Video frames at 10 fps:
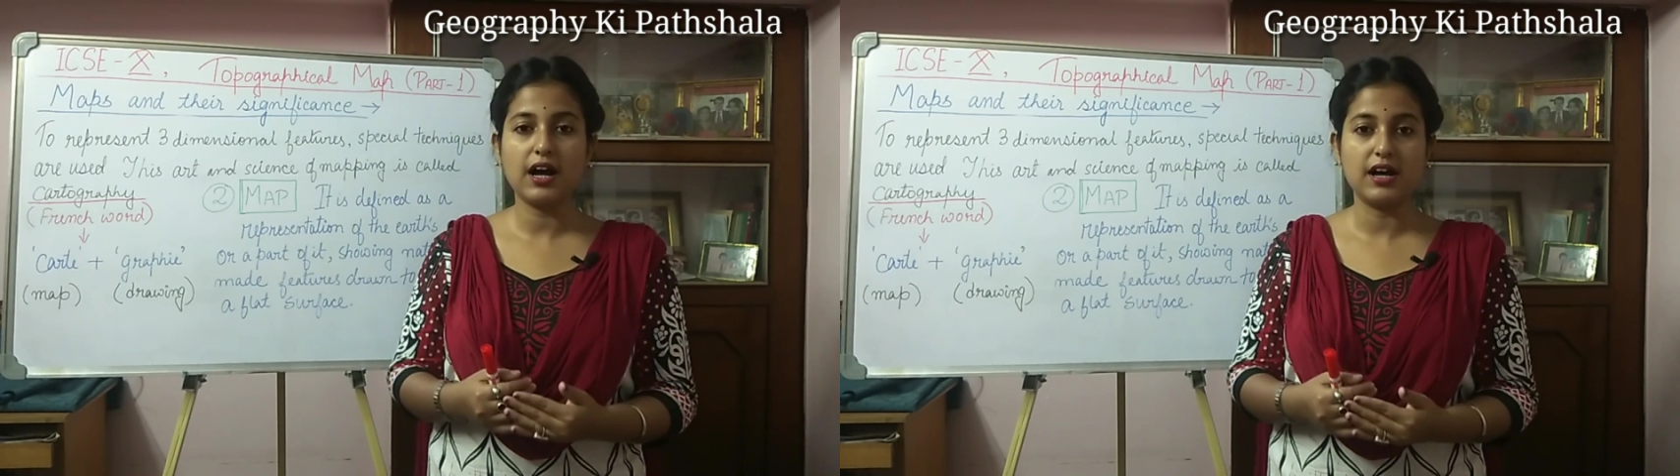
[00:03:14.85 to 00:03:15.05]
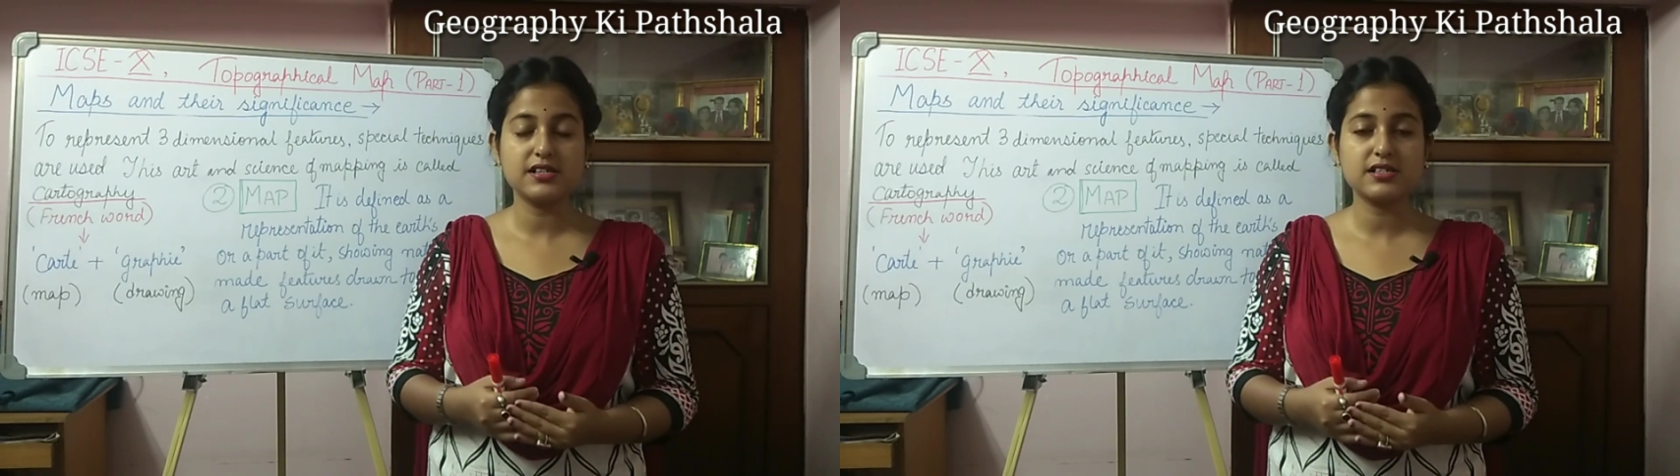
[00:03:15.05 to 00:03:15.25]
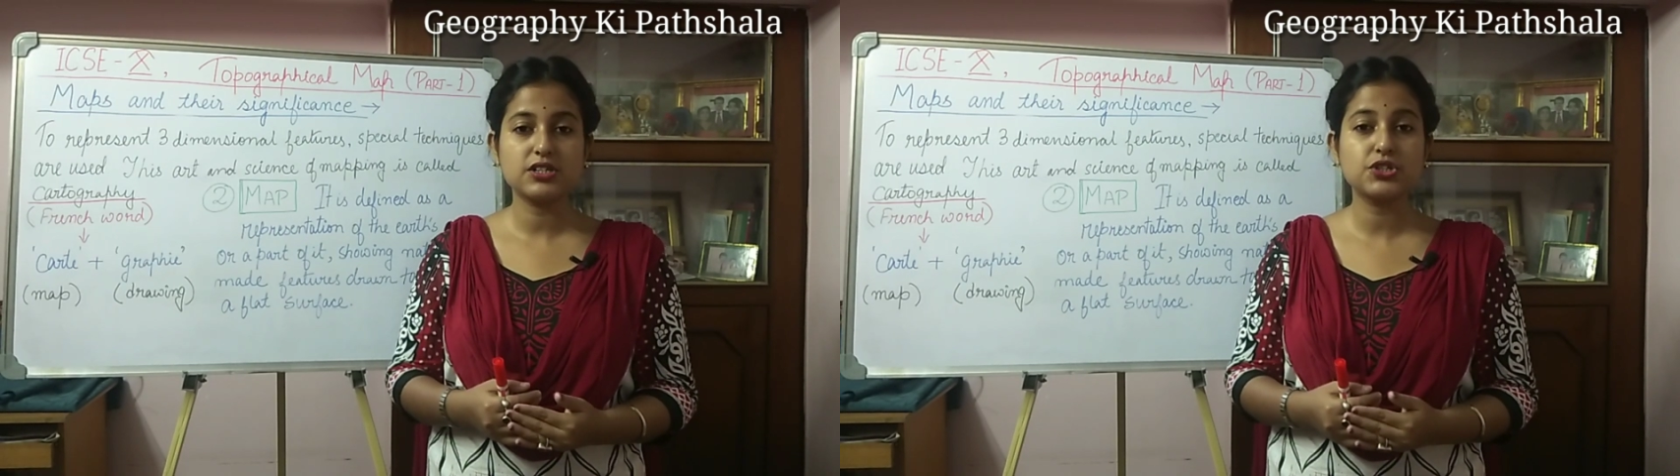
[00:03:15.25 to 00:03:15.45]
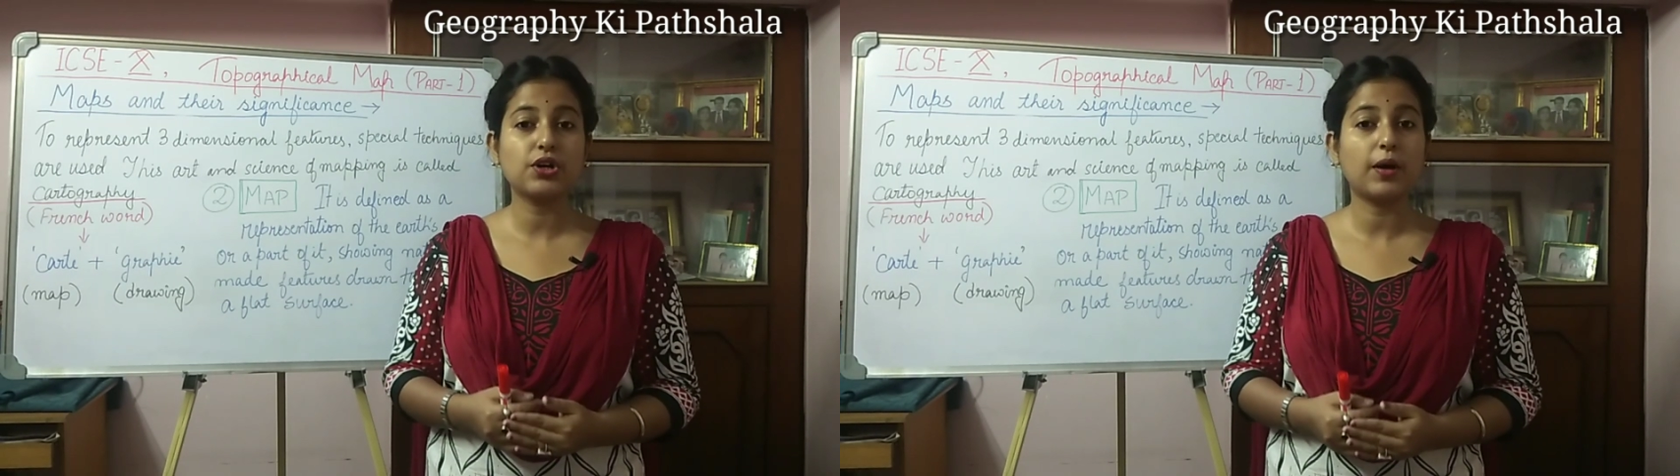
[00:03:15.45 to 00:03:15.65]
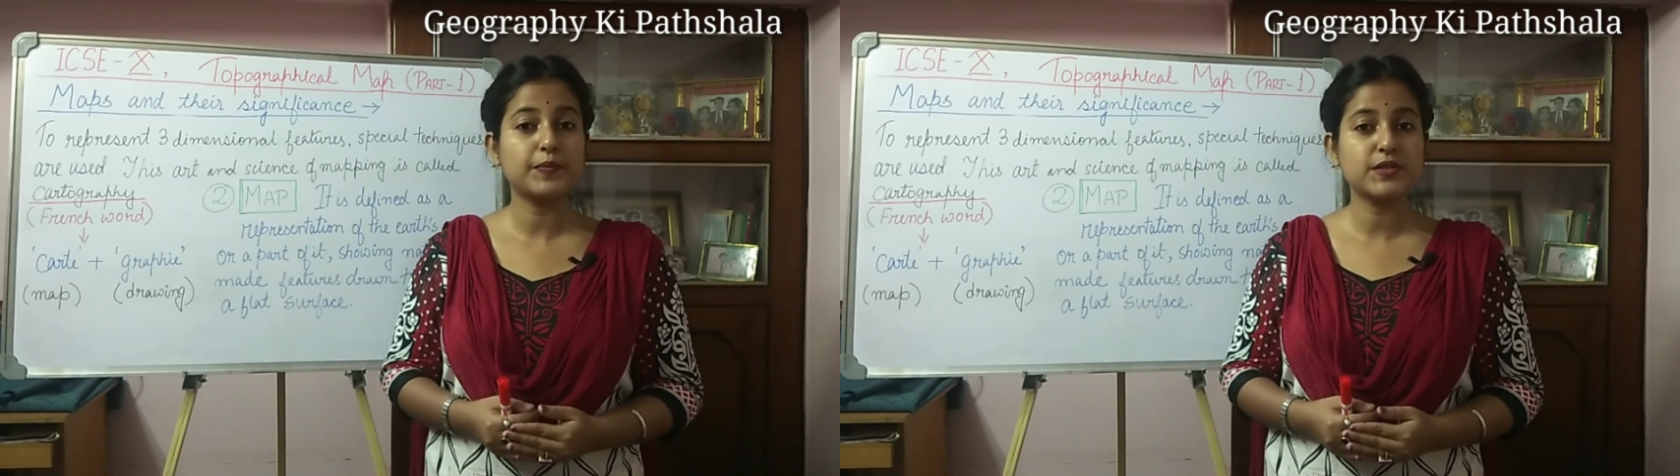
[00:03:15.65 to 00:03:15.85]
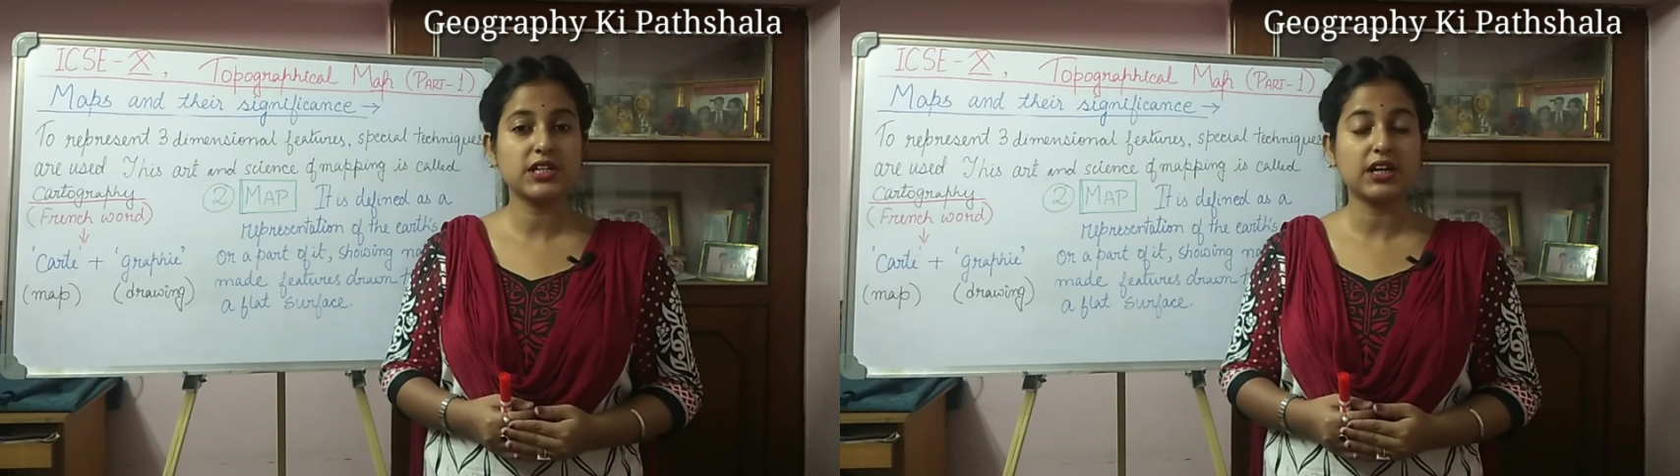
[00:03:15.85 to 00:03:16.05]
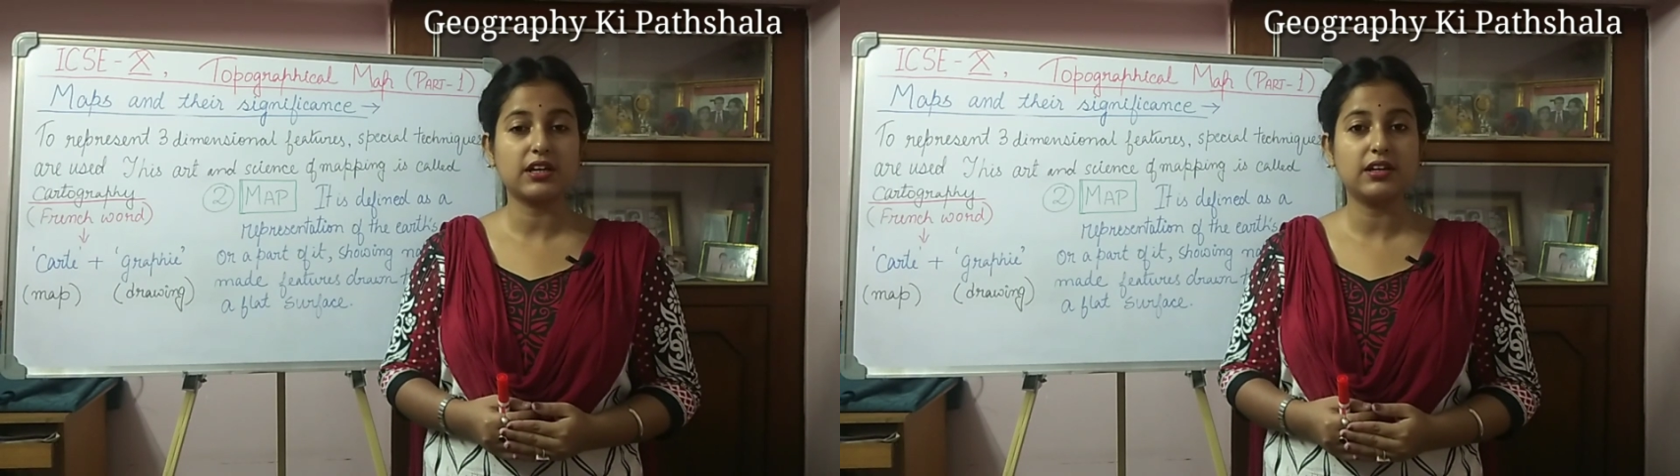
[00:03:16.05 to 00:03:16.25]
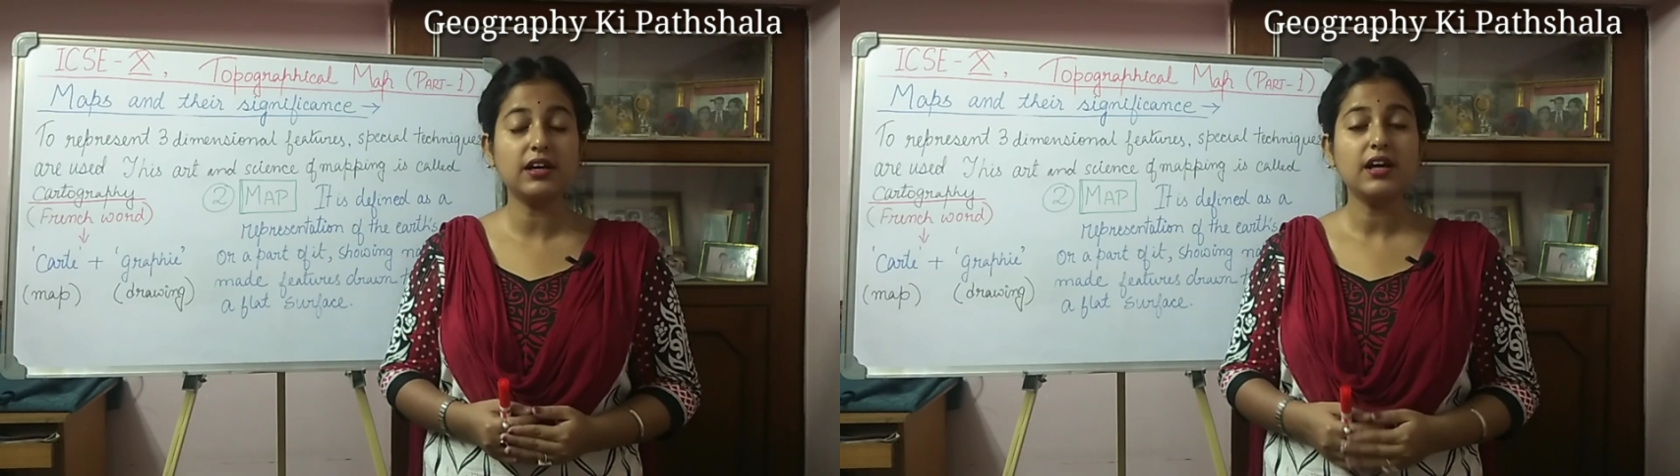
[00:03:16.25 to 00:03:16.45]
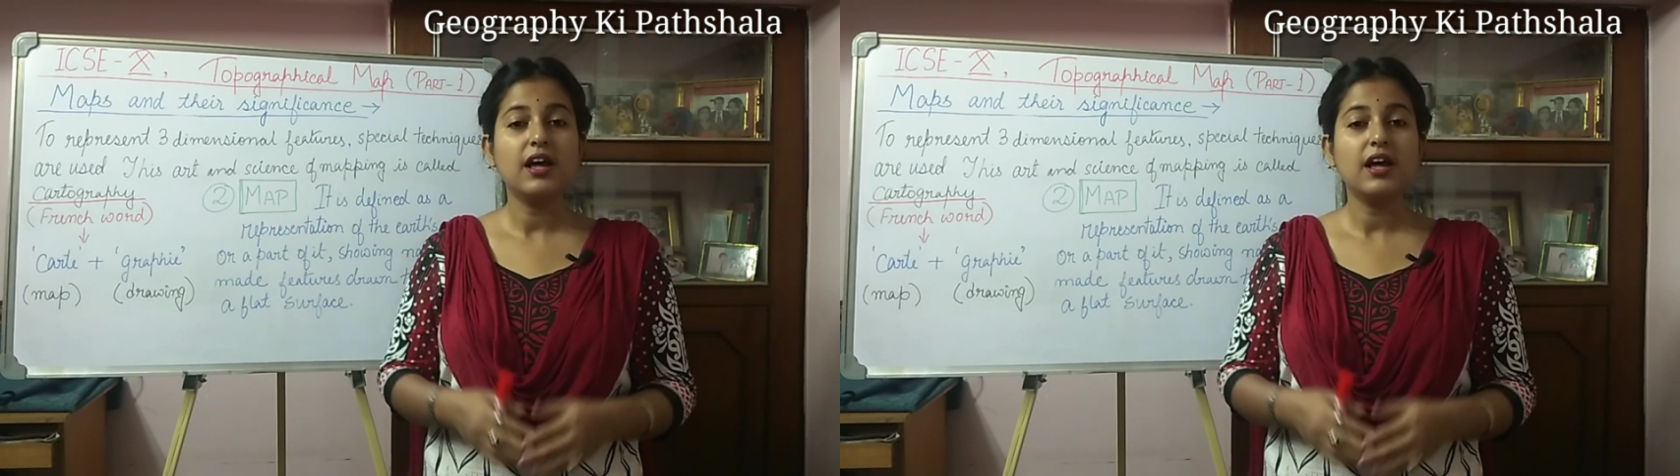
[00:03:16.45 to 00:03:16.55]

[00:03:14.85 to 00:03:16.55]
us to obtain